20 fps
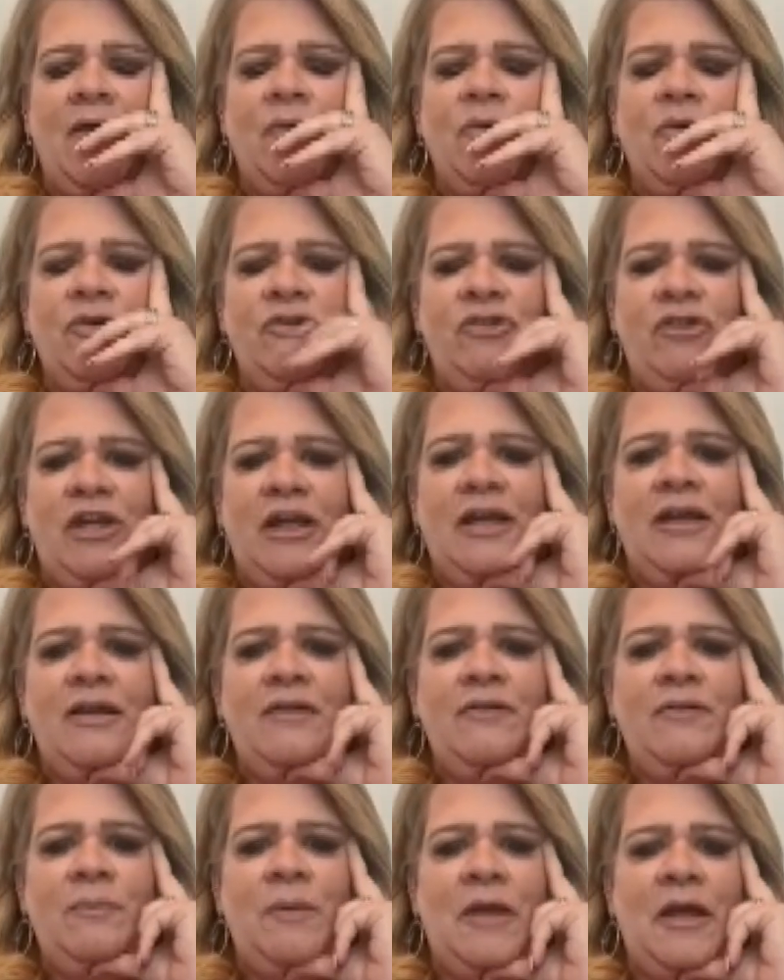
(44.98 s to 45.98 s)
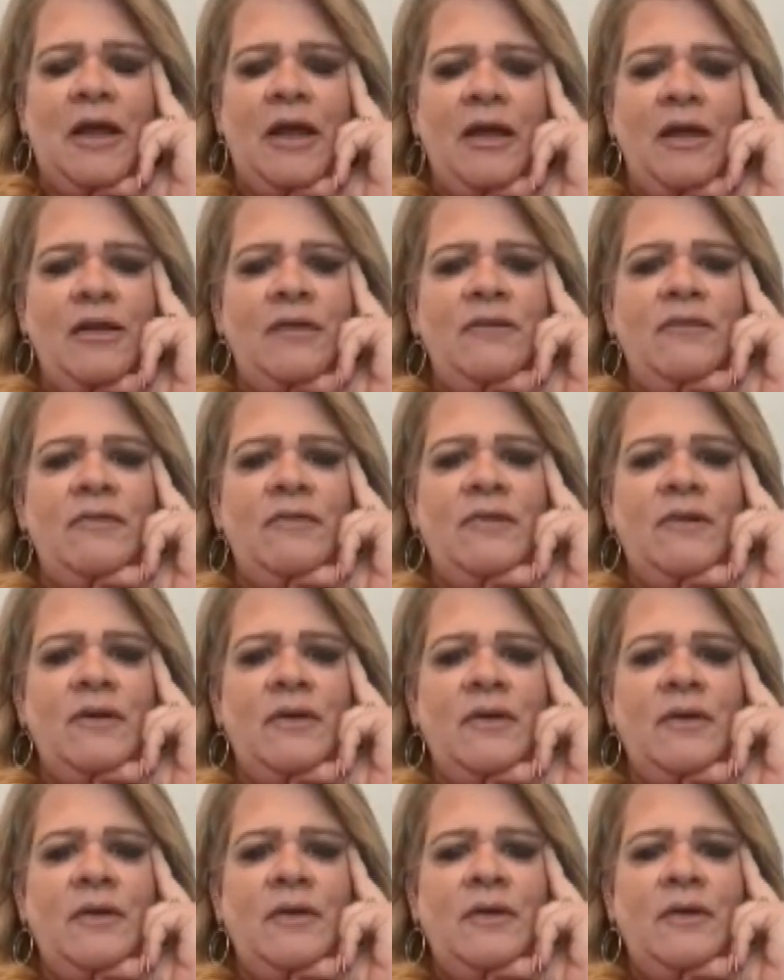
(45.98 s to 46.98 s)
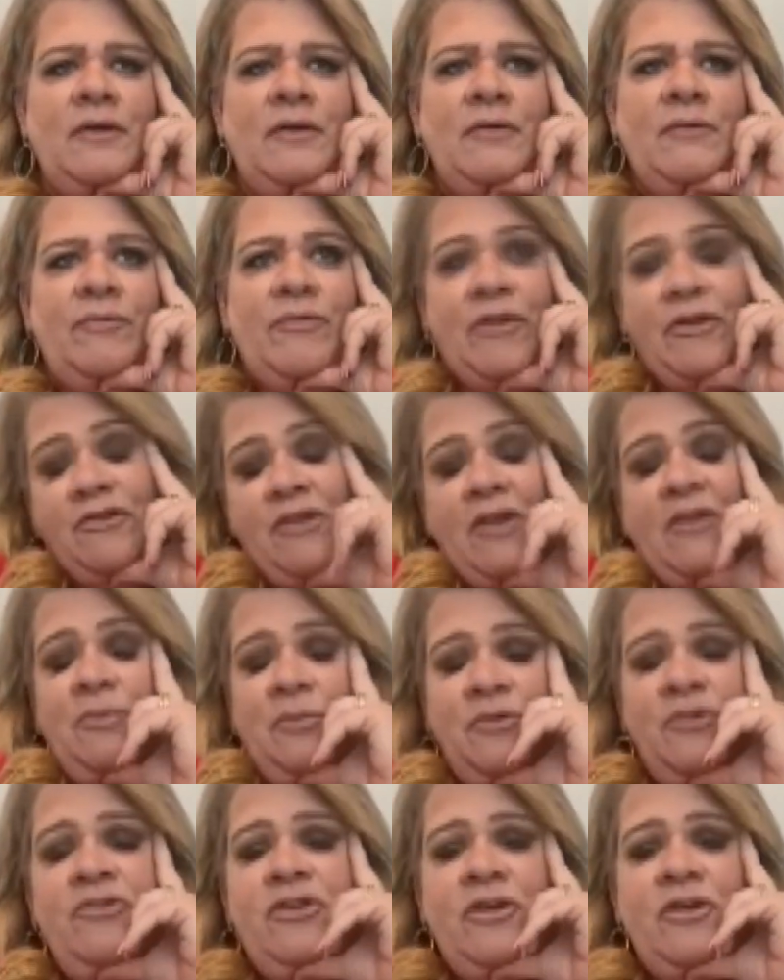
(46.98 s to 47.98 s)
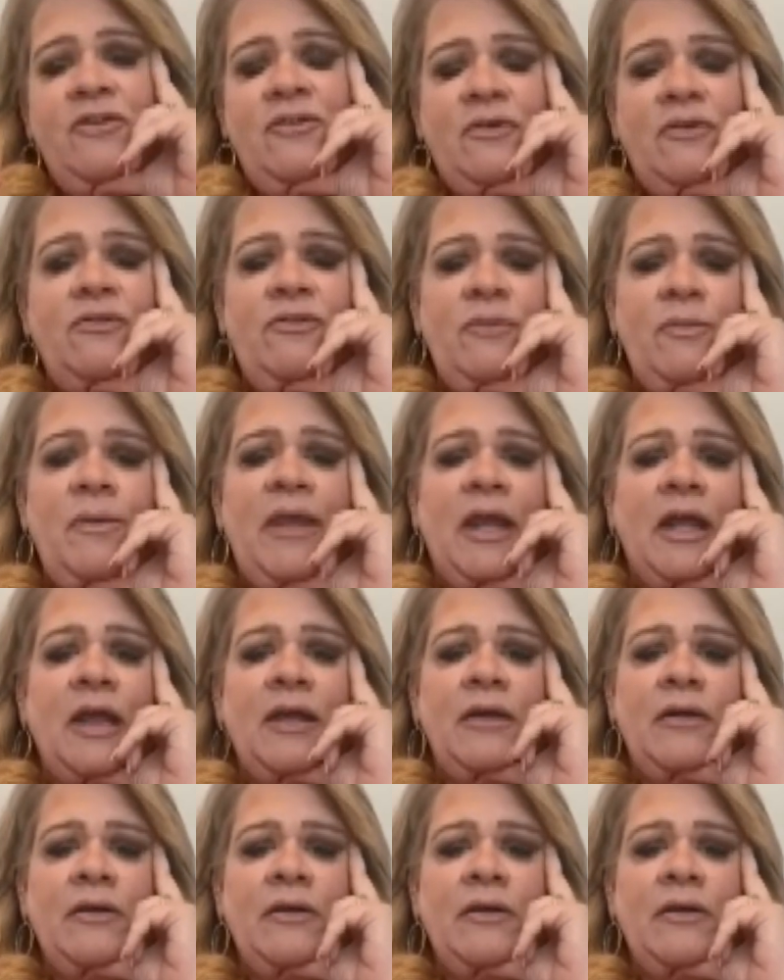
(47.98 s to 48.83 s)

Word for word: where she is because that's where she deserves to be.